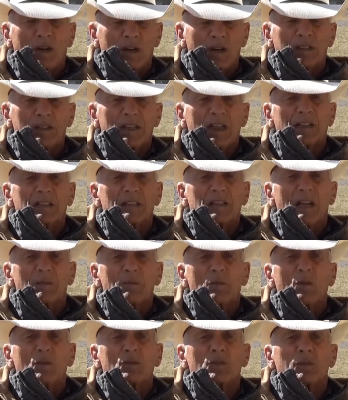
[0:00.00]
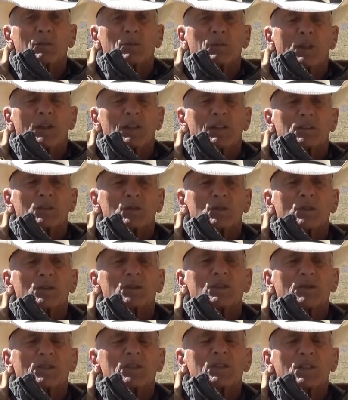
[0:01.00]
at that time owned the place, who
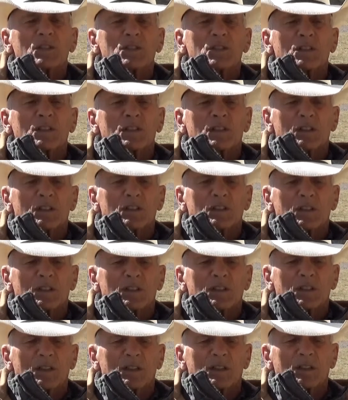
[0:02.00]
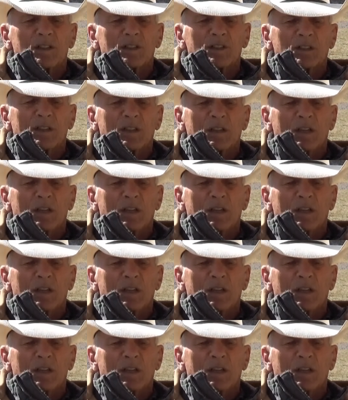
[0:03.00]
was a physician in Douglas,